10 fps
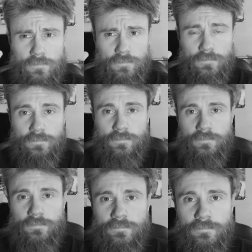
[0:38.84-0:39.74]
my hair looking
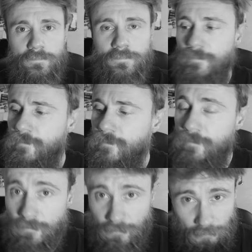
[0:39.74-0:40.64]
pretty ratty
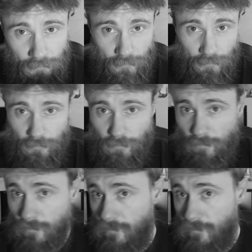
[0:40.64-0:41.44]
just so that I can use some